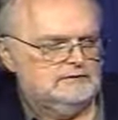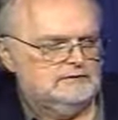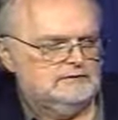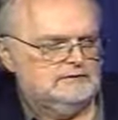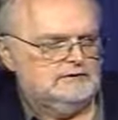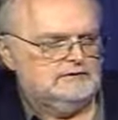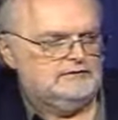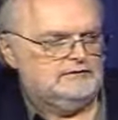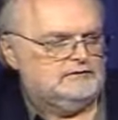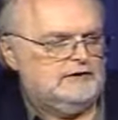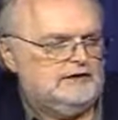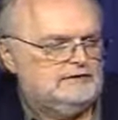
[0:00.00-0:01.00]
say,
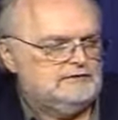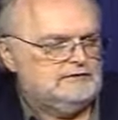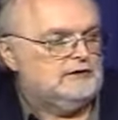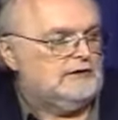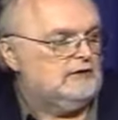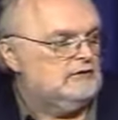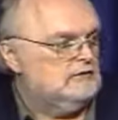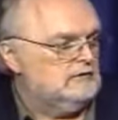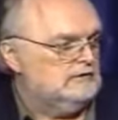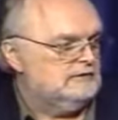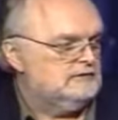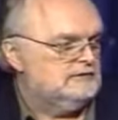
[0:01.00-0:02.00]
stress and
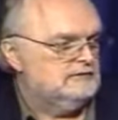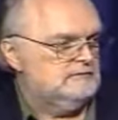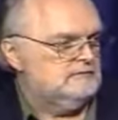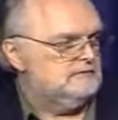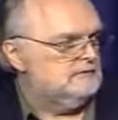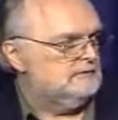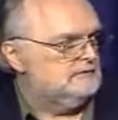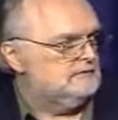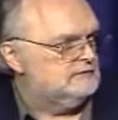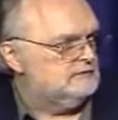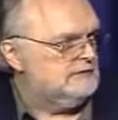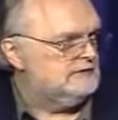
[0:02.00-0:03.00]
alcoholism,
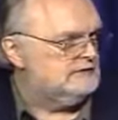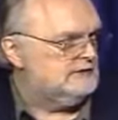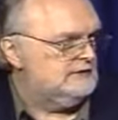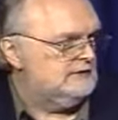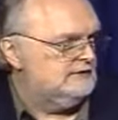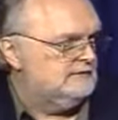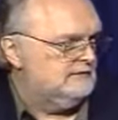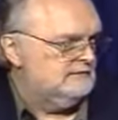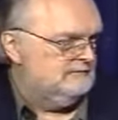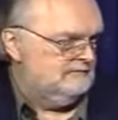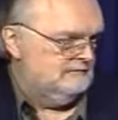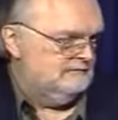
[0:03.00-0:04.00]
stress and
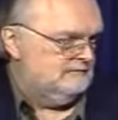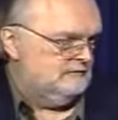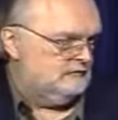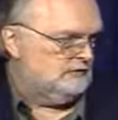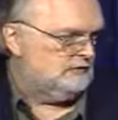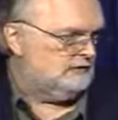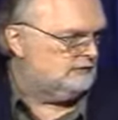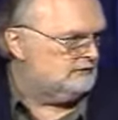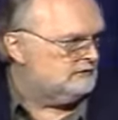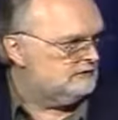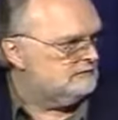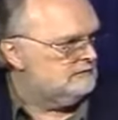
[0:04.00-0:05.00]
drug
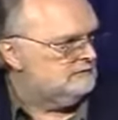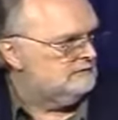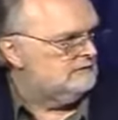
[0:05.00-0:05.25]
addiction?